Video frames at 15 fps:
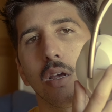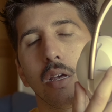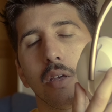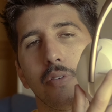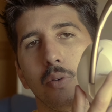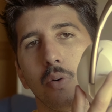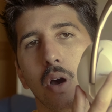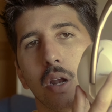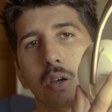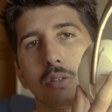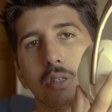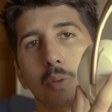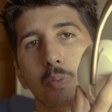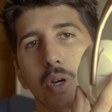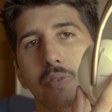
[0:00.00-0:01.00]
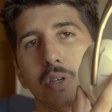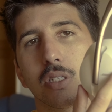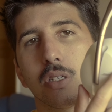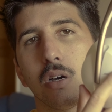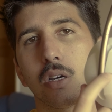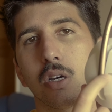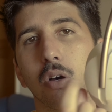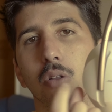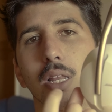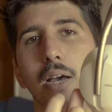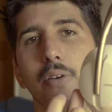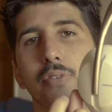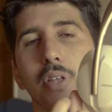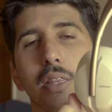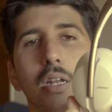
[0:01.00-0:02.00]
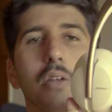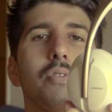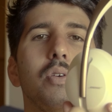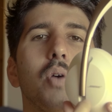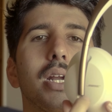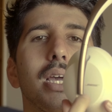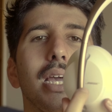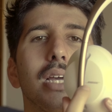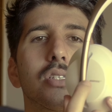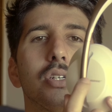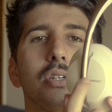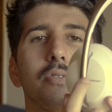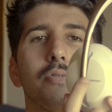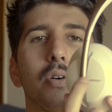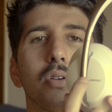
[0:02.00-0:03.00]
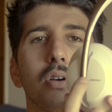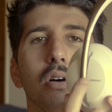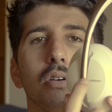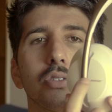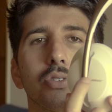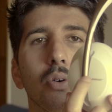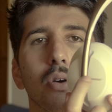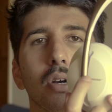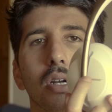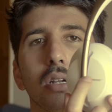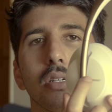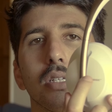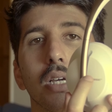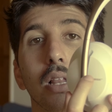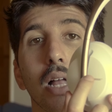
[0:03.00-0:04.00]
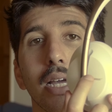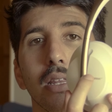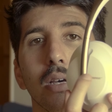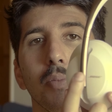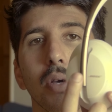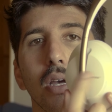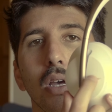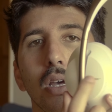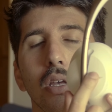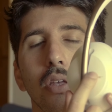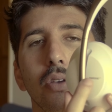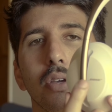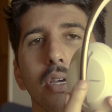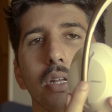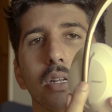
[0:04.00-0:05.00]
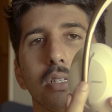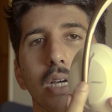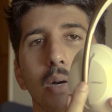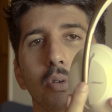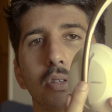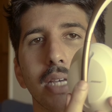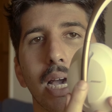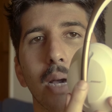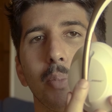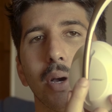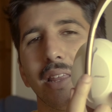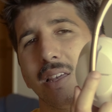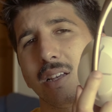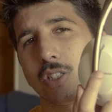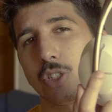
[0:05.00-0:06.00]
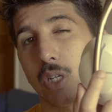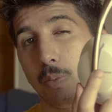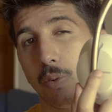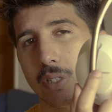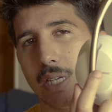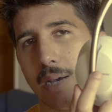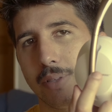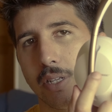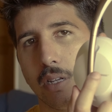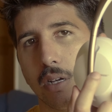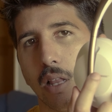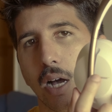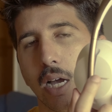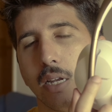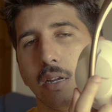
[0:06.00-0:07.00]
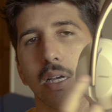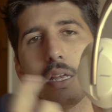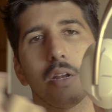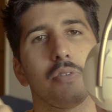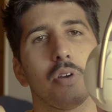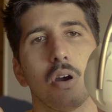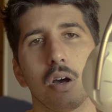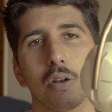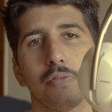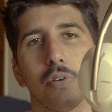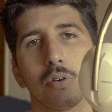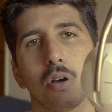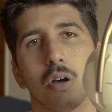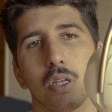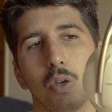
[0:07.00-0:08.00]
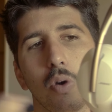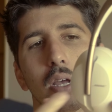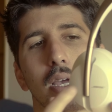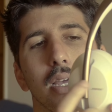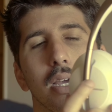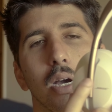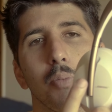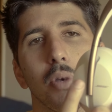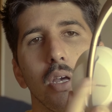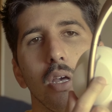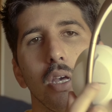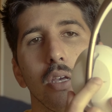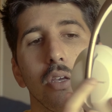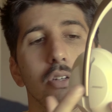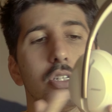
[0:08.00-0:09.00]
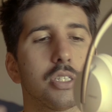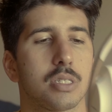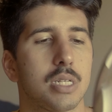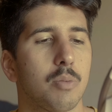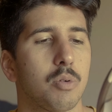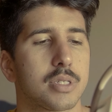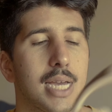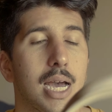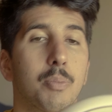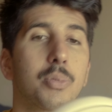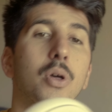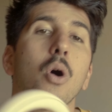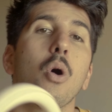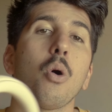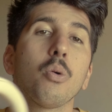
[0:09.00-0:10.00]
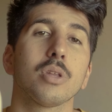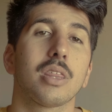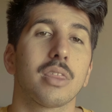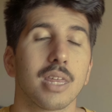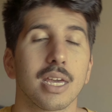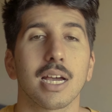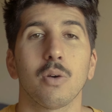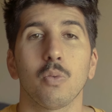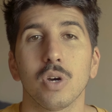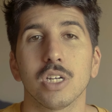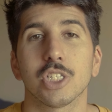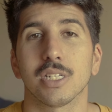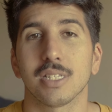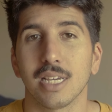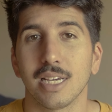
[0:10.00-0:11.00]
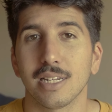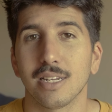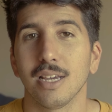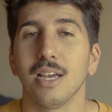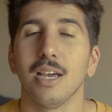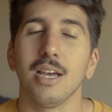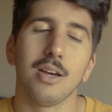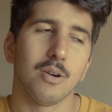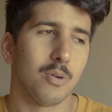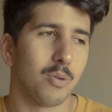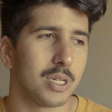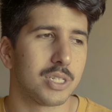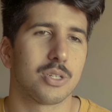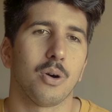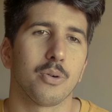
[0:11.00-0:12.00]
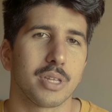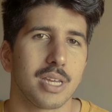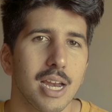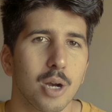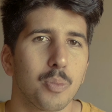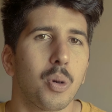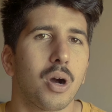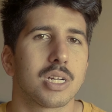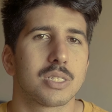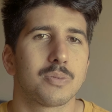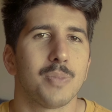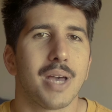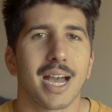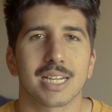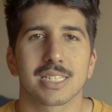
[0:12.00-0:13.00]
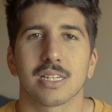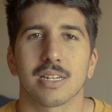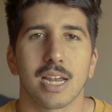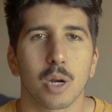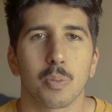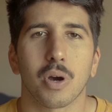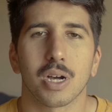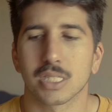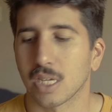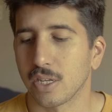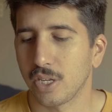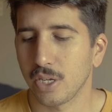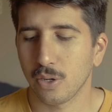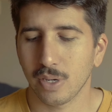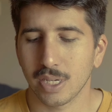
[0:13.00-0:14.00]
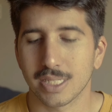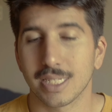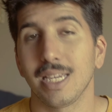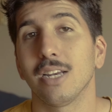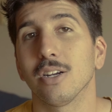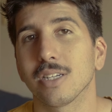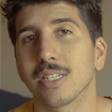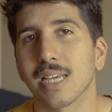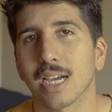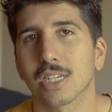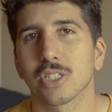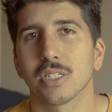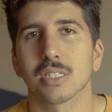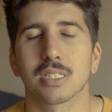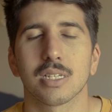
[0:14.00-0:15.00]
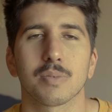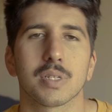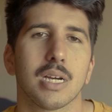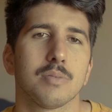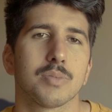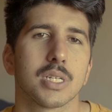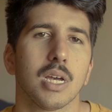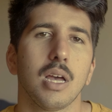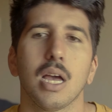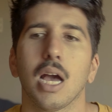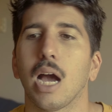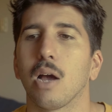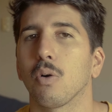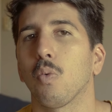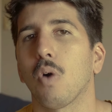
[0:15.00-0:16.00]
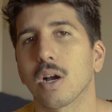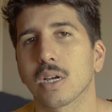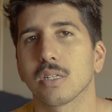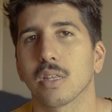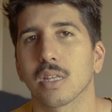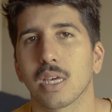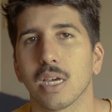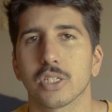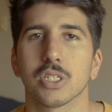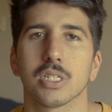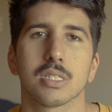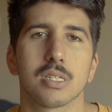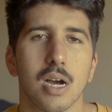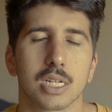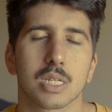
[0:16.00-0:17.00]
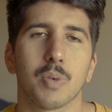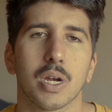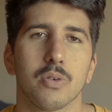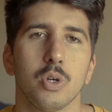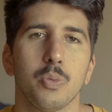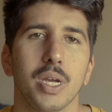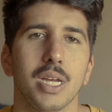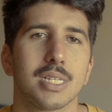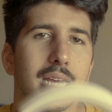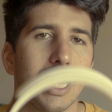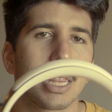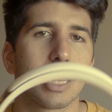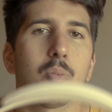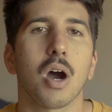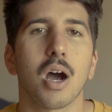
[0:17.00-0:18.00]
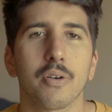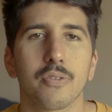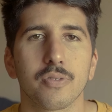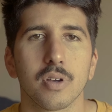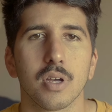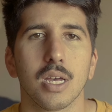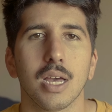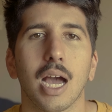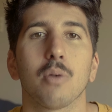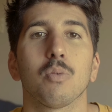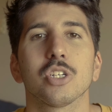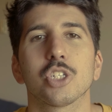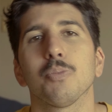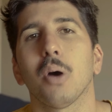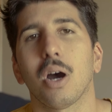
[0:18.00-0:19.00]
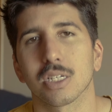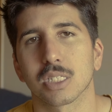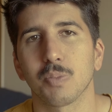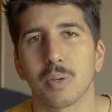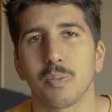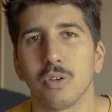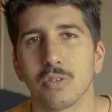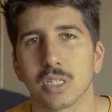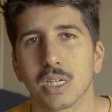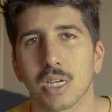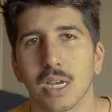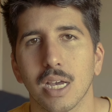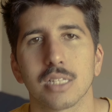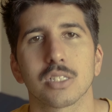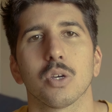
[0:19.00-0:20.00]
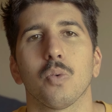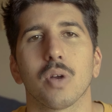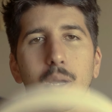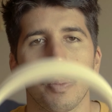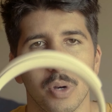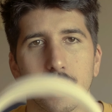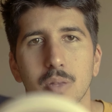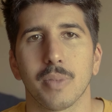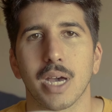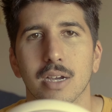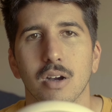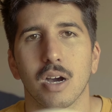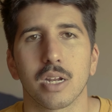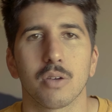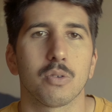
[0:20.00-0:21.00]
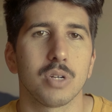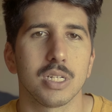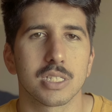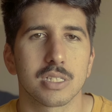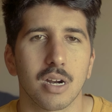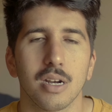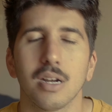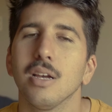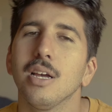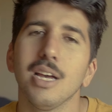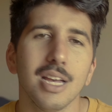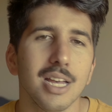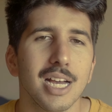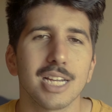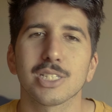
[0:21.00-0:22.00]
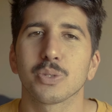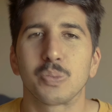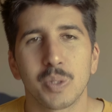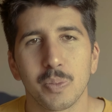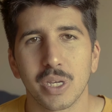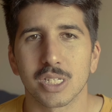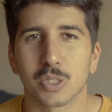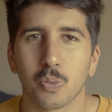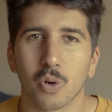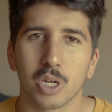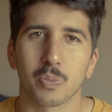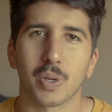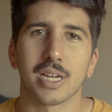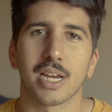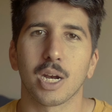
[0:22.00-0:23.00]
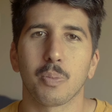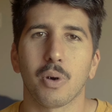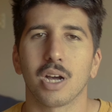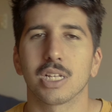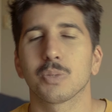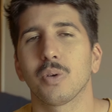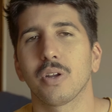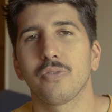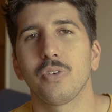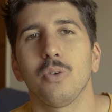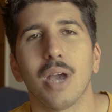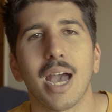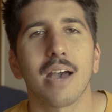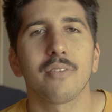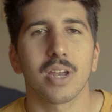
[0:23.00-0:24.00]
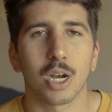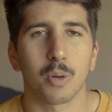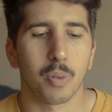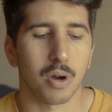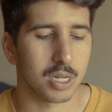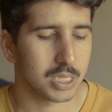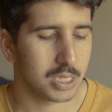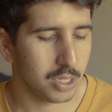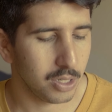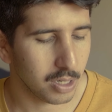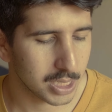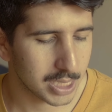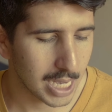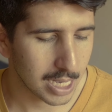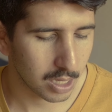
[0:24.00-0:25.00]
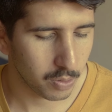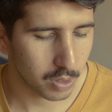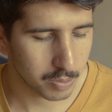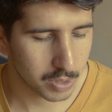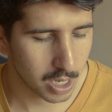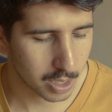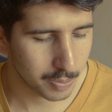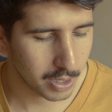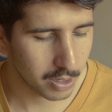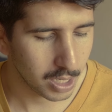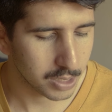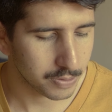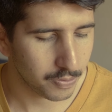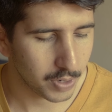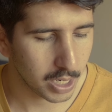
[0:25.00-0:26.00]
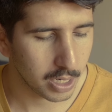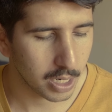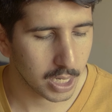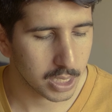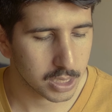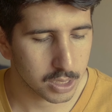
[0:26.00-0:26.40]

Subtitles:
If you wanna go to the previous song, go left, and then if you wanna answer your phone calls or decline them, you can double tap. I think it's triple tap to decline, and then if you're on a phone call and you wanna hang up, you just double tap. The only thing I wish it did, which only Airpods Max and Airpods can do, is ear detection. Sometimes I will walk into the kitchen, talk to my roommate, take them off. I wish it paused my music, and so when I put them back on, it would restart. That's just me being spoiled by AirPods, but if you have AirPods, you know exactly what I'm talking about. It is very nice.